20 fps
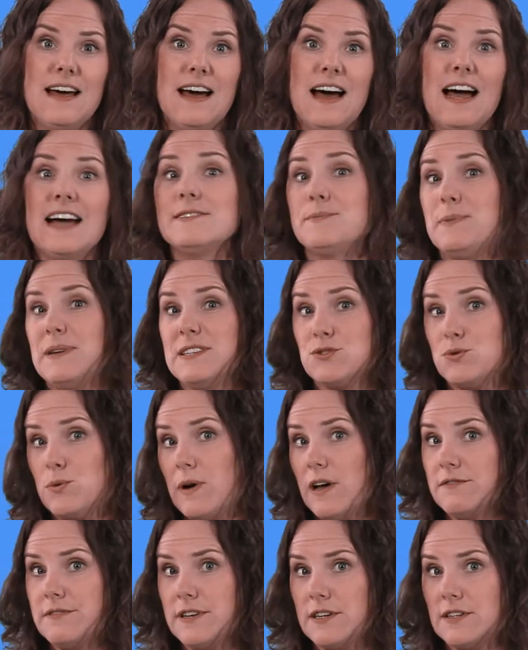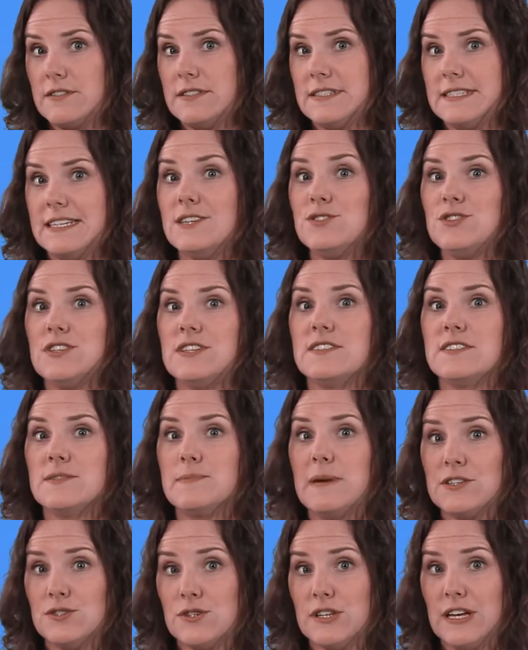I spent 12 years teaching
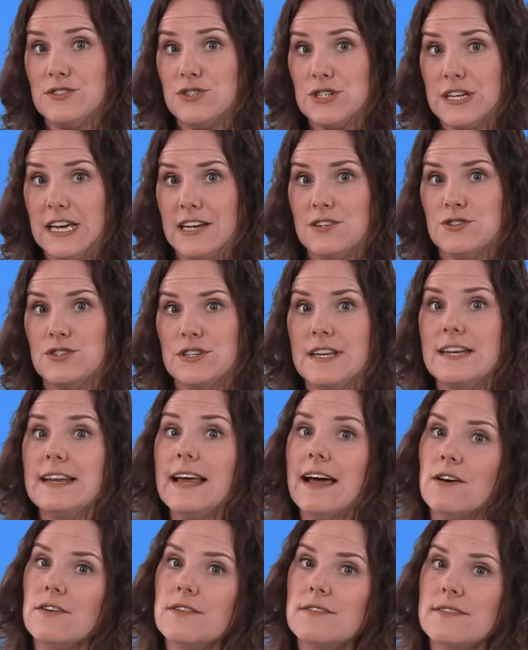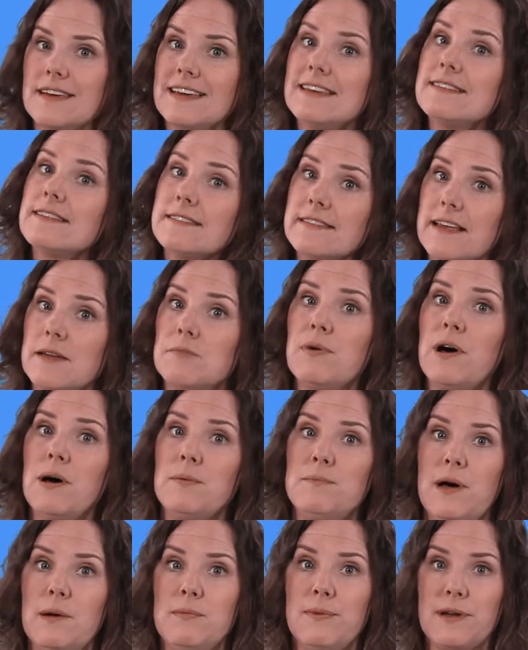special education and health in the St. Paul
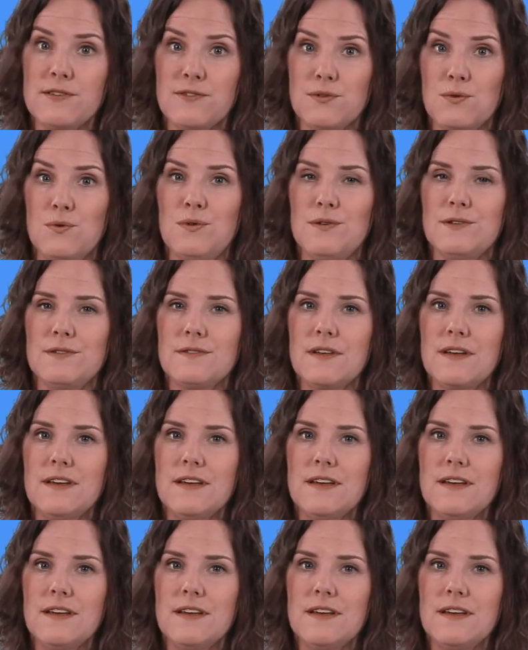Public Schools.